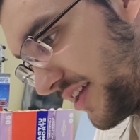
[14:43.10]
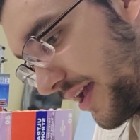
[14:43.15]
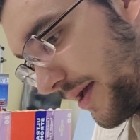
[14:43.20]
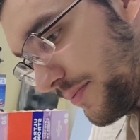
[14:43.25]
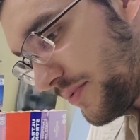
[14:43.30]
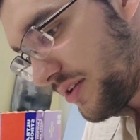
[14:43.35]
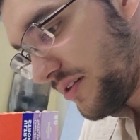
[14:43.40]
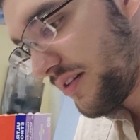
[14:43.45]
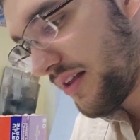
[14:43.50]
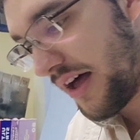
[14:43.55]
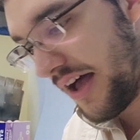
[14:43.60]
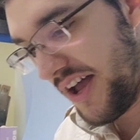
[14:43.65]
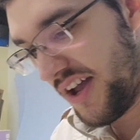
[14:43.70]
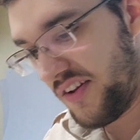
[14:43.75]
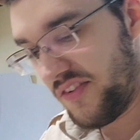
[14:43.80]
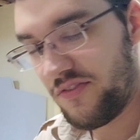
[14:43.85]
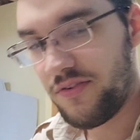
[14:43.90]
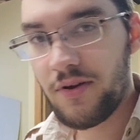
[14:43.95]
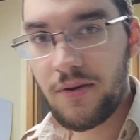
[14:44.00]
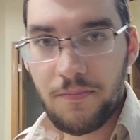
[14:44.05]
kept
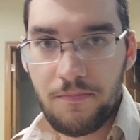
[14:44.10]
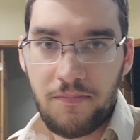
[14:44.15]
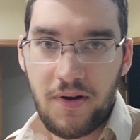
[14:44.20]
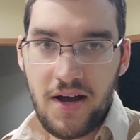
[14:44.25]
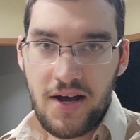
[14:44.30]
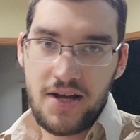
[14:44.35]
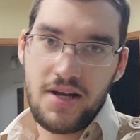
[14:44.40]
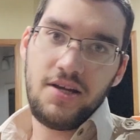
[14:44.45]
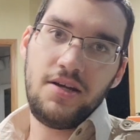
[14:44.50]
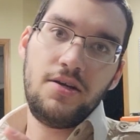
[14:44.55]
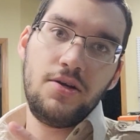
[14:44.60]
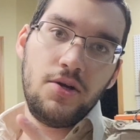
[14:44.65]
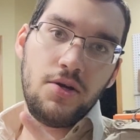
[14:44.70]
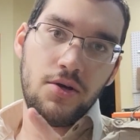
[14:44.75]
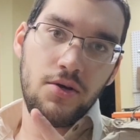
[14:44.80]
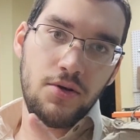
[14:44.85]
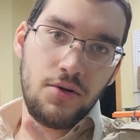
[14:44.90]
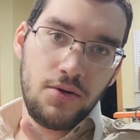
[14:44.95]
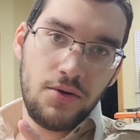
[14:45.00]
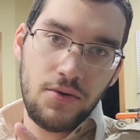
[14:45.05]
alive by
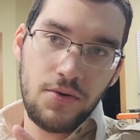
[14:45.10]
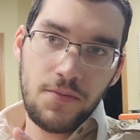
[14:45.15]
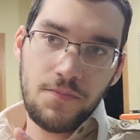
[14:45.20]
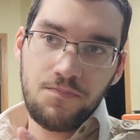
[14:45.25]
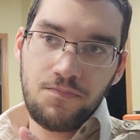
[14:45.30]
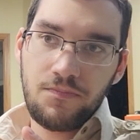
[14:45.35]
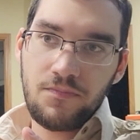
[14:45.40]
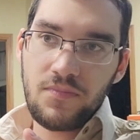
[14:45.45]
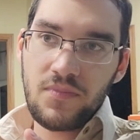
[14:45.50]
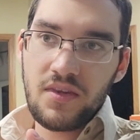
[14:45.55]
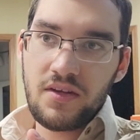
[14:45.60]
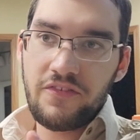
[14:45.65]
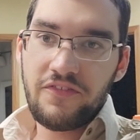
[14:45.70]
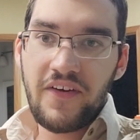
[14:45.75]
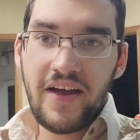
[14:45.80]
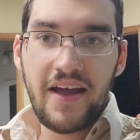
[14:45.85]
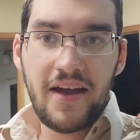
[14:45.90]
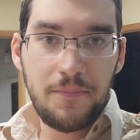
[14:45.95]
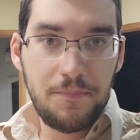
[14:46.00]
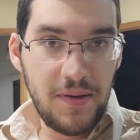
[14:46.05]

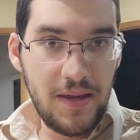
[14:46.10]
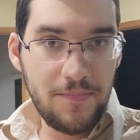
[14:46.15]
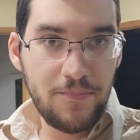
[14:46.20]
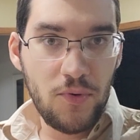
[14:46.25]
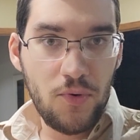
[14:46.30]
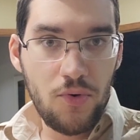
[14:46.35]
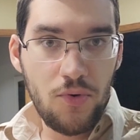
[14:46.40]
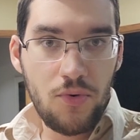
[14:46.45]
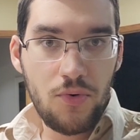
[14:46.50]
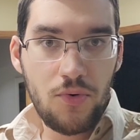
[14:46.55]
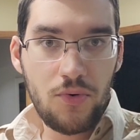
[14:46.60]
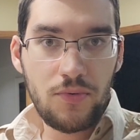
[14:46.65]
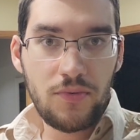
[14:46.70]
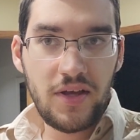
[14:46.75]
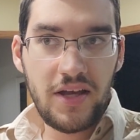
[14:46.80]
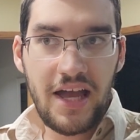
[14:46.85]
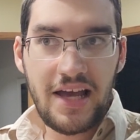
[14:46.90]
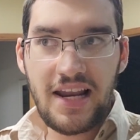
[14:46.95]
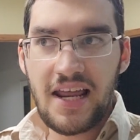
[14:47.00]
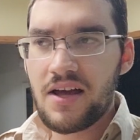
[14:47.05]
people.
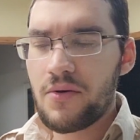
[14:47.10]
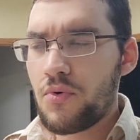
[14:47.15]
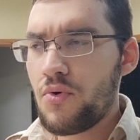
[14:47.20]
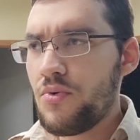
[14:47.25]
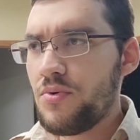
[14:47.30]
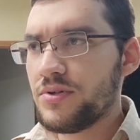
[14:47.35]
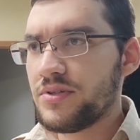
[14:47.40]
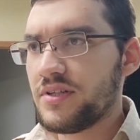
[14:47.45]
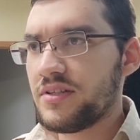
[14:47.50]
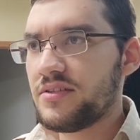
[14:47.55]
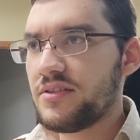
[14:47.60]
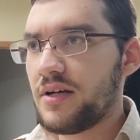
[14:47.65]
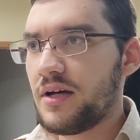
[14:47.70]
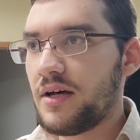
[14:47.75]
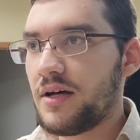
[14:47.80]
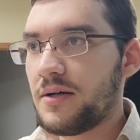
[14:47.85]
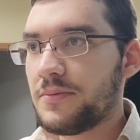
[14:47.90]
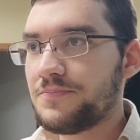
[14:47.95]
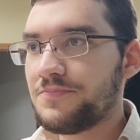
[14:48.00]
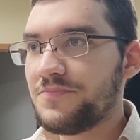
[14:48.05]
And who was it?
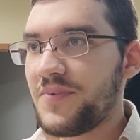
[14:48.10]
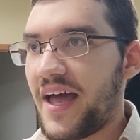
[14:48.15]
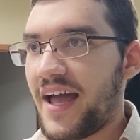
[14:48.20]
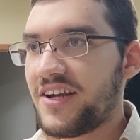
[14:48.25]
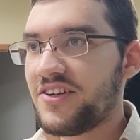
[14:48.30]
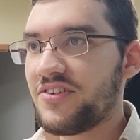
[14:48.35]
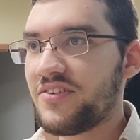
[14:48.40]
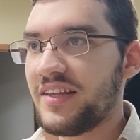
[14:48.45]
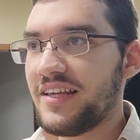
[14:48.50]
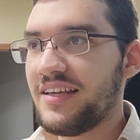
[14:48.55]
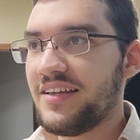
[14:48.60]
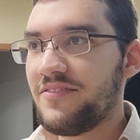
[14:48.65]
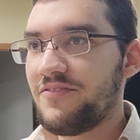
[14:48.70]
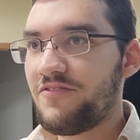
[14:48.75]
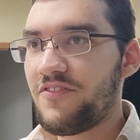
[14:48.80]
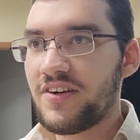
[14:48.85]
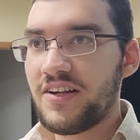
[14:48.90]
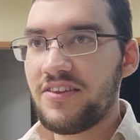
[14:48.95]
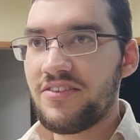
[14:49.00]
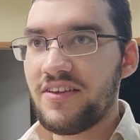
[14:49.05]
Actually,
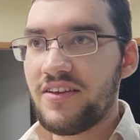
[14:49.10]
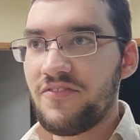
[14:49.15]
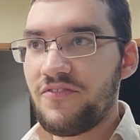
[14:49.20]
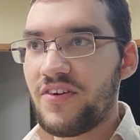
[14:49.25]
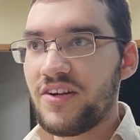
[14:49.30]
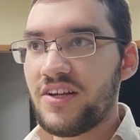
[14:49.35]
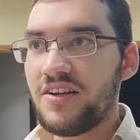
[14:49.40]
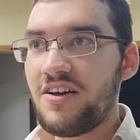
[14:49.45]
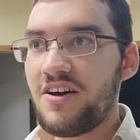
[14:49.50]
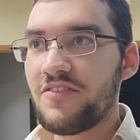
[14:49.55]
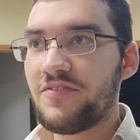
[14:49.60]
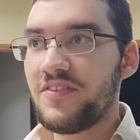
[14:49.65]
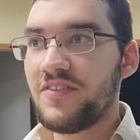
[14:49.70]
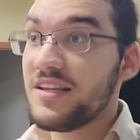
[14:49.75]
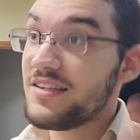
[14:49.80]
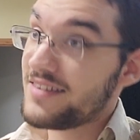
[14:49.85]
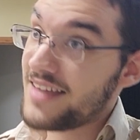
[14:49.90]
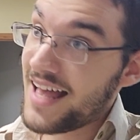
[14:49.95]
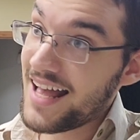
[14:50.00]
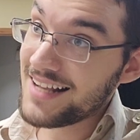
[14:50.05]
funny enough
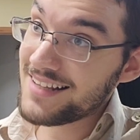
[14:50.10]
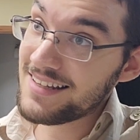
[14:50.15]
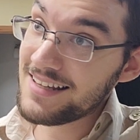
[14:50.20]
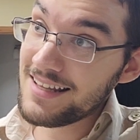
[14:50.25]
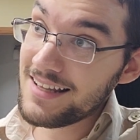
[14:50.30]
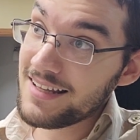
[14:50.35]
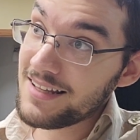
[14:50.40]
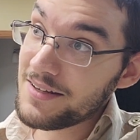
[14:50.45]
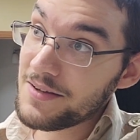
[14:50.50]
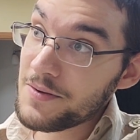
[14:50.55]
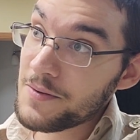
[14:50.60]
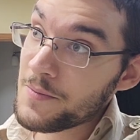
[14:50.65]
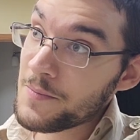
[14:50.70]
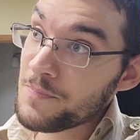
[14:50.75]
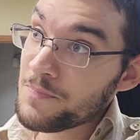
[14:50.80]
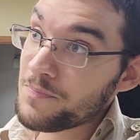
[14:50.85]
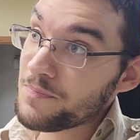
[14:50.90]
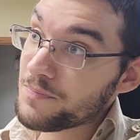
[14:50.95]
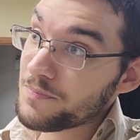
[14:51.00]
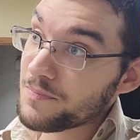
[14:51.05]
is that
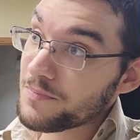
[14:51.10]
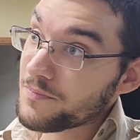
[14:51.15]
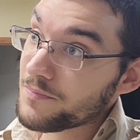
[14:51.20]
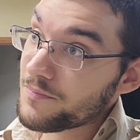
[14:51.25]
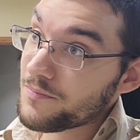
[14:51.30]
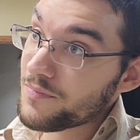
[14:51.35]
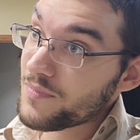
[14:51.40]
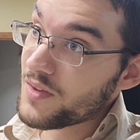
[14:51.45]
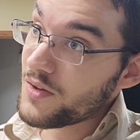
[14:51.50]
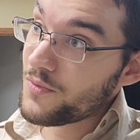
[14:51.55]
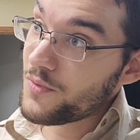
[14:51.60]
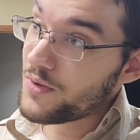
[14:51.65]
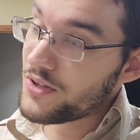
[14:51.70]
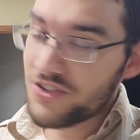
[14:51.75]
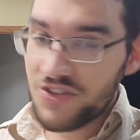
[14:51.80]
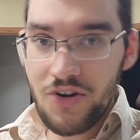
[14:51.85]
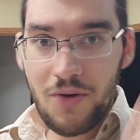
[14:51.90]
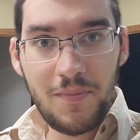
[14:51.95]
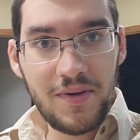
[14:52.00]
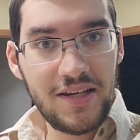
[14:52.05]
with
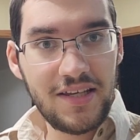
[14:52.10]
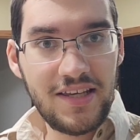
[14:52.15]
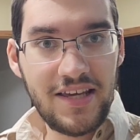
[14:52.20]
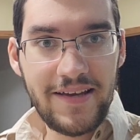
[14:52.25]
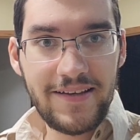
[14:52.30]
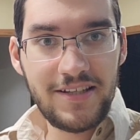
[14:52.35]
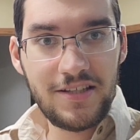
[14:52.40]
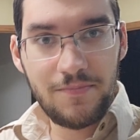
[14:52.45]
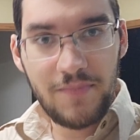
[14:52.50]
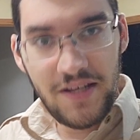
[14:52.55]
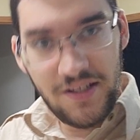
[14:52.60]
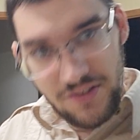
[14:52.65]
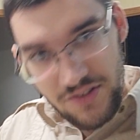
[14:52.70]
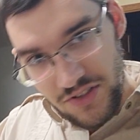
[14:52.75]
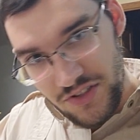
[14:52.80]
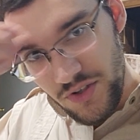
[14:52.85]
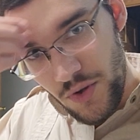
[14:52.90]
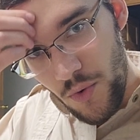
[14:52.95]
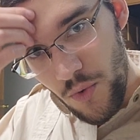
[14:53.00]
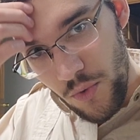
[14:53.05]
so many kits being
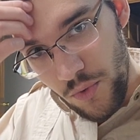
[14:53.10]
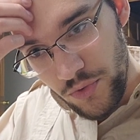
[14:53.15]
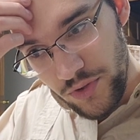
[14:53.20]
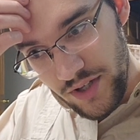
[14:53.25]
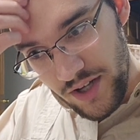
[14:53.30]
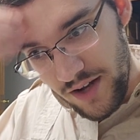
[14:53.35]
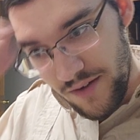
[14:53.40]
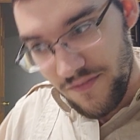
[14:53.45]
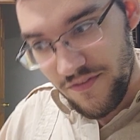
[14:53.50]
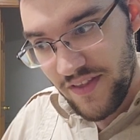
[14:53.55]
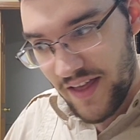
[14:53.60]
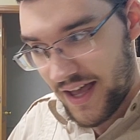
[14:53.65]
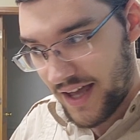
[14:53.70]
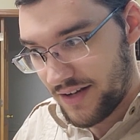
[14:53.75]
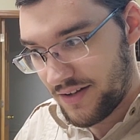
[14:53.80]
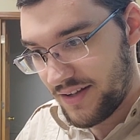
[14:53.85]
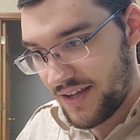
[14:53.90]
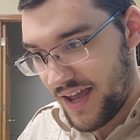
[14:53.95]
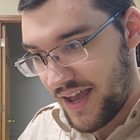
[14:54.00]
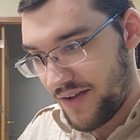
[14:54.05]
sold of
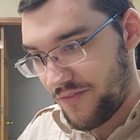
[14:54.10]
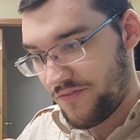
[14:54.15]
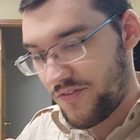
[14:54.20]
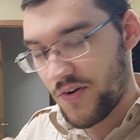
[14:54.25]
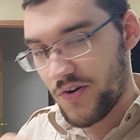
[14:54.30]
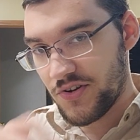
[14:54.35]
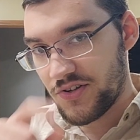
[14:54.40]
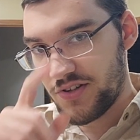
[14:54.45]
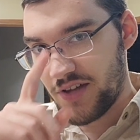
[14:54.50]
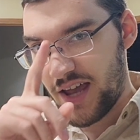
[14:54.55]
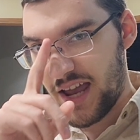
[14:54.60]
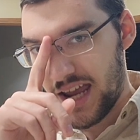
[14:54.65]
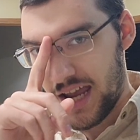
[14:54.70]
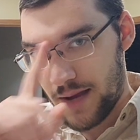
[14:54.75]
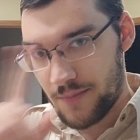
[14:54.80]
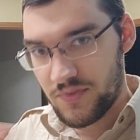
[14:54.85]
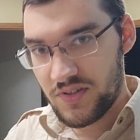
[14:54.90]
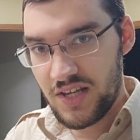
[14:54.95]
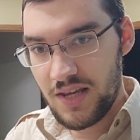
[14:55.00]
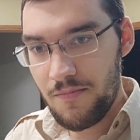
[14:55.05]
that first
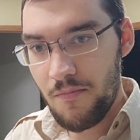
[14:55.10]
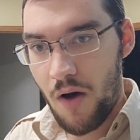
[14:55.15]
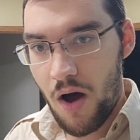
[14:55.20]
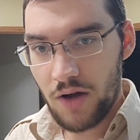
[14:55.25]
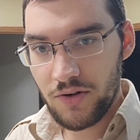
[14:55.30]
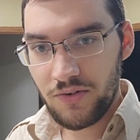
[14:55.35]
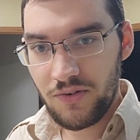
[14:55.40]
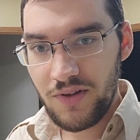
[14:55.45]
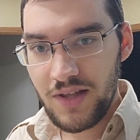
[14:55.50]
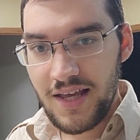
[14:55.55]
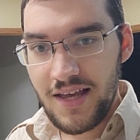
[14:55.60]
AMT model,